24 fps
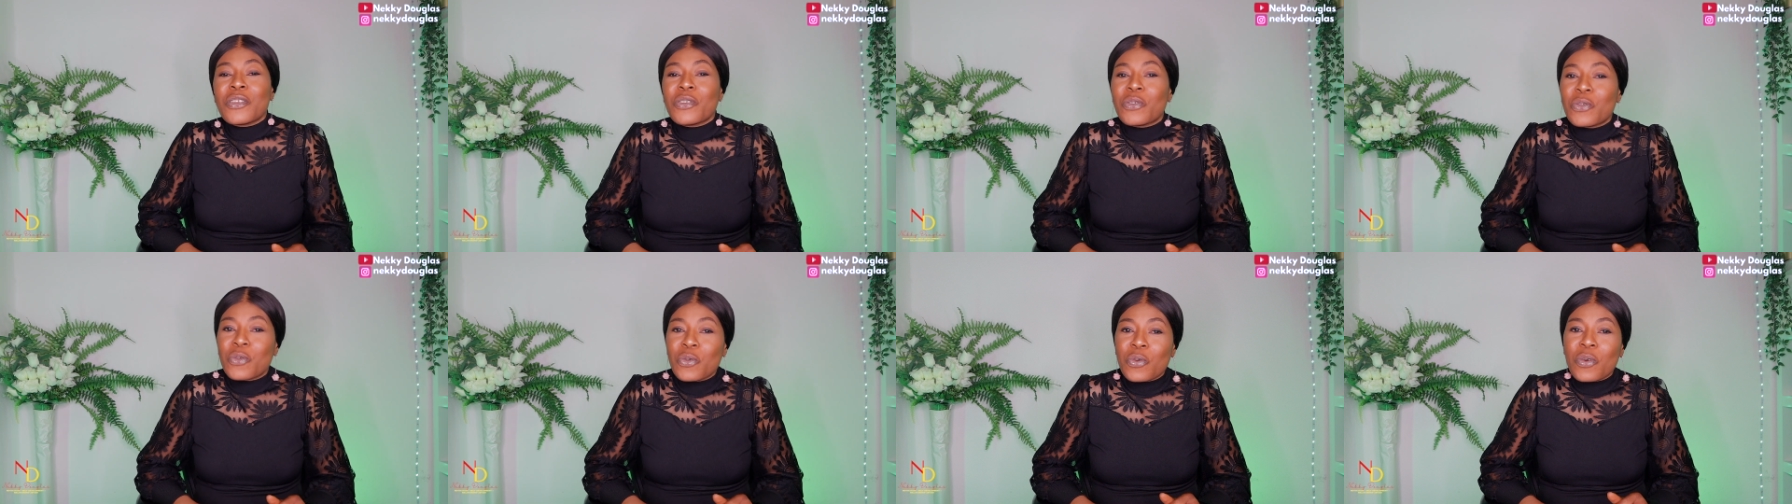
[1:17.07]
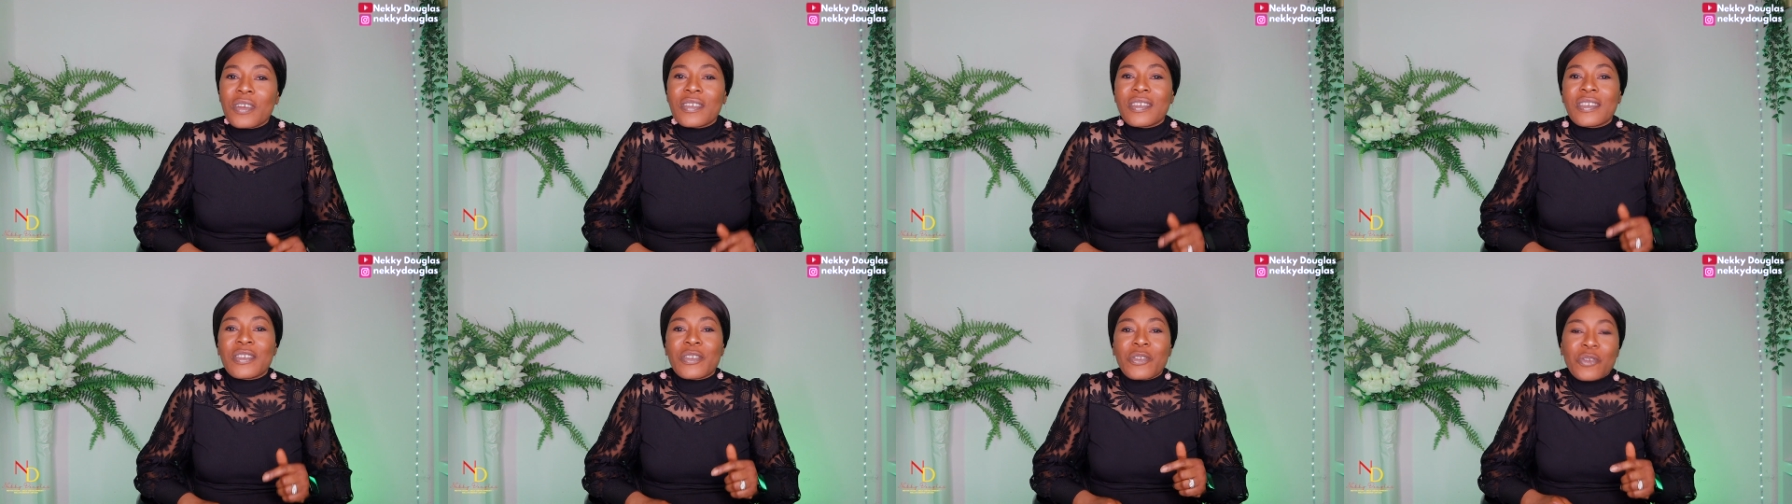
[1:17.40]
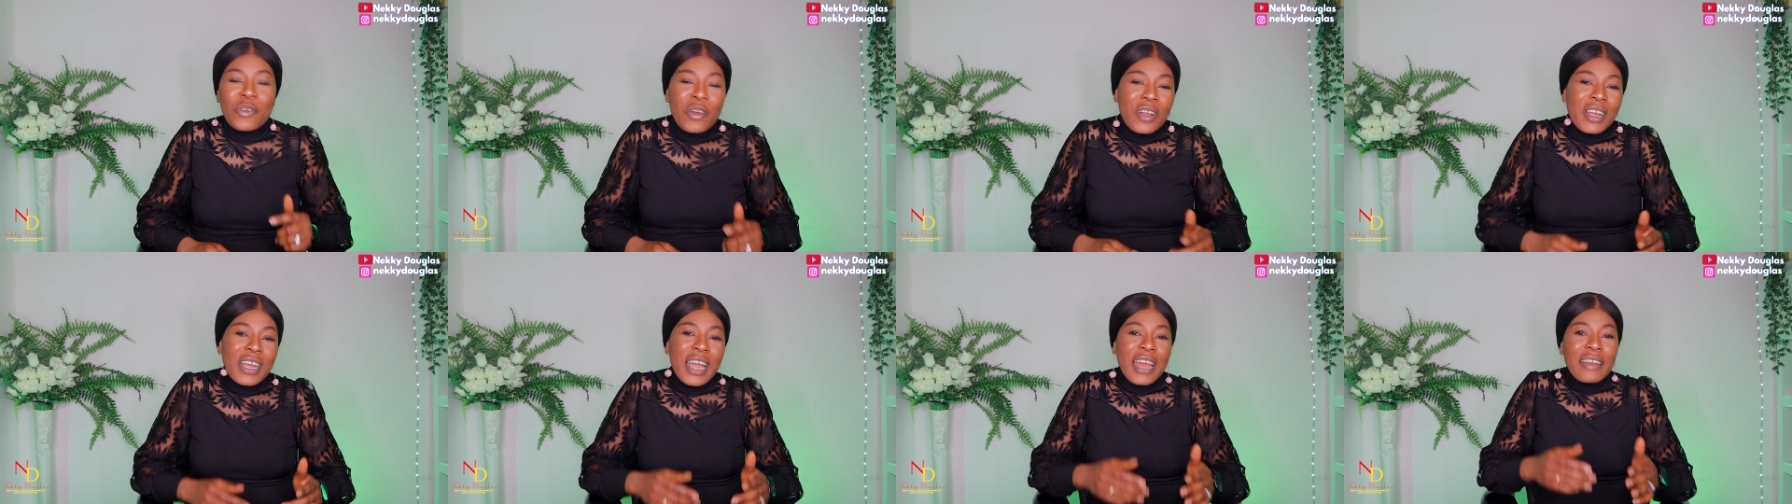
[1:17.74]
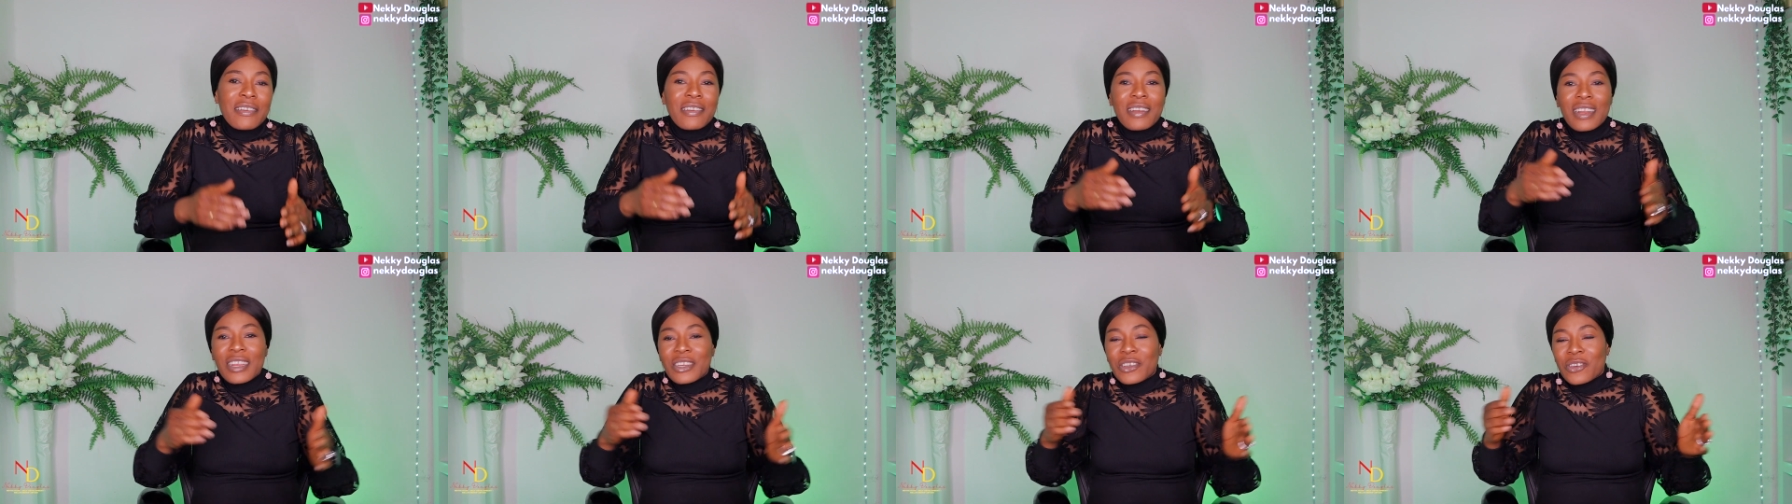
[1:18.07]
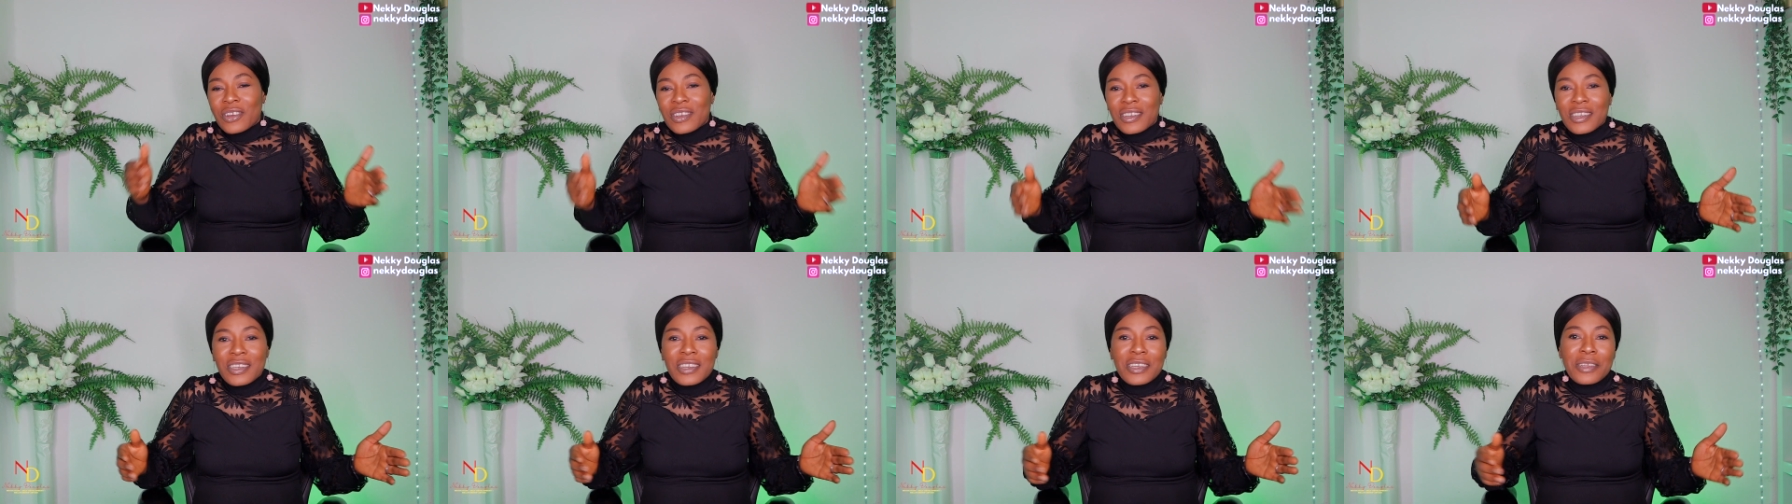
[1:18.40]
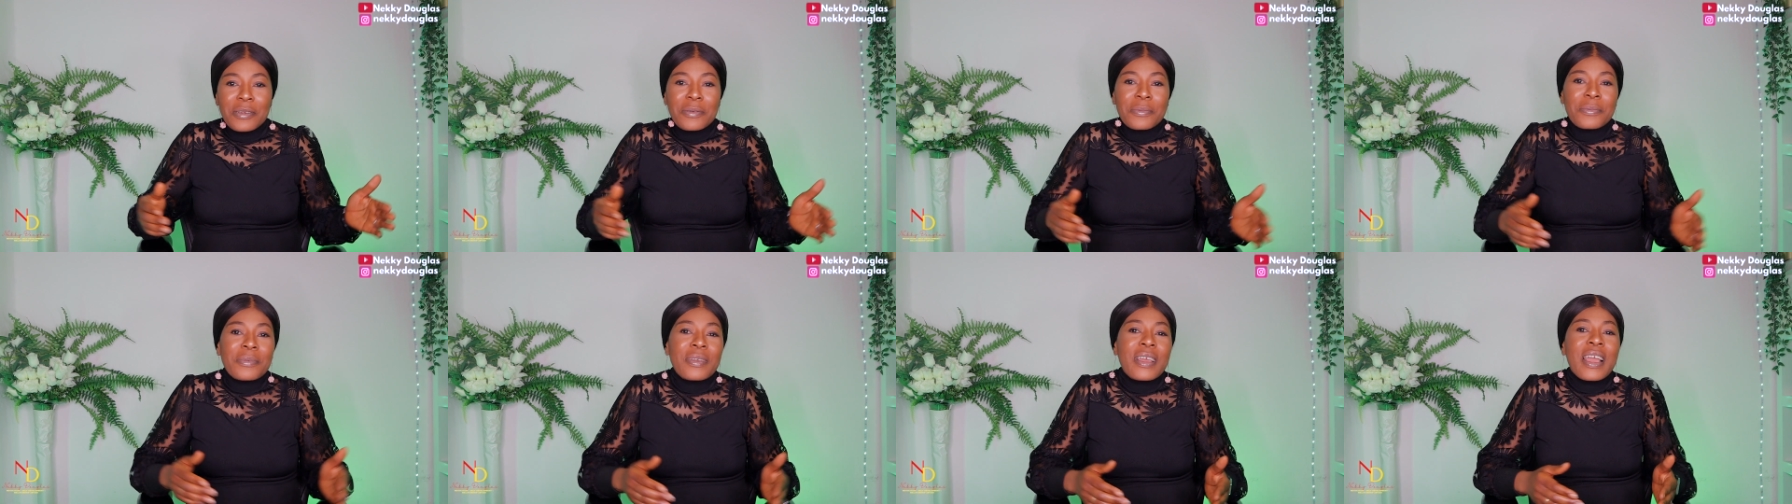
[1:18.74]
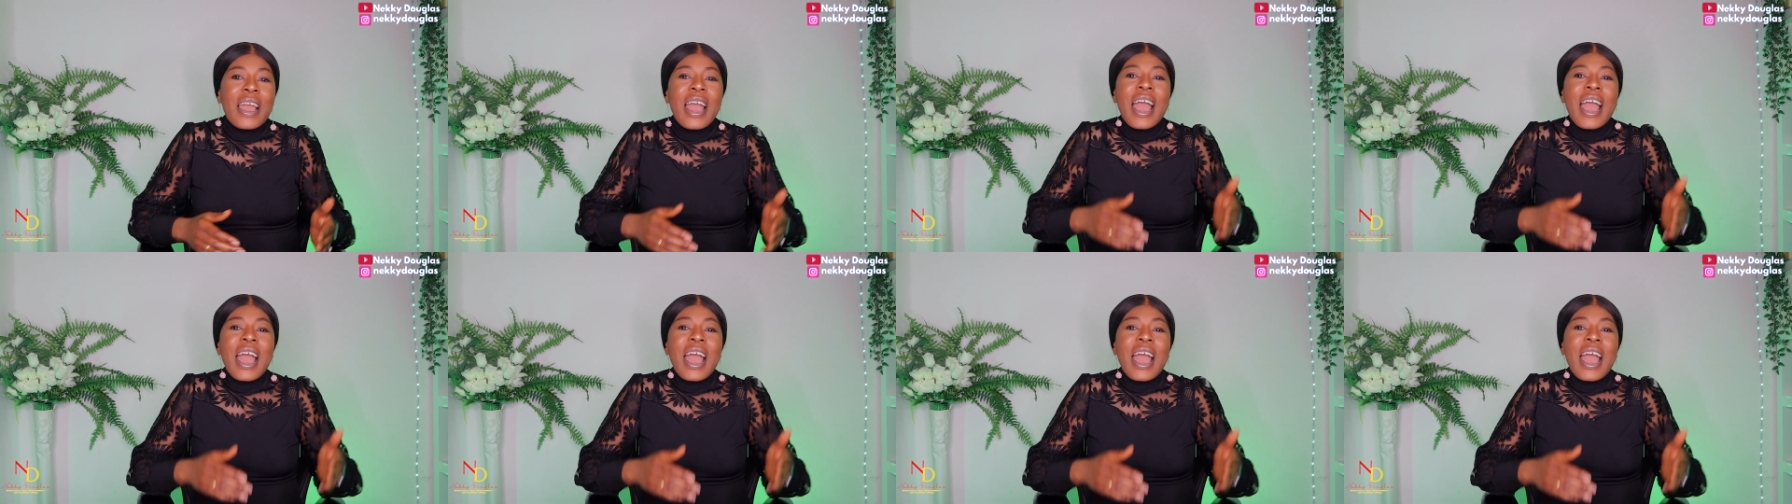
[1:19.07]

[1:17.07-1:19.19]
towards stronger relationship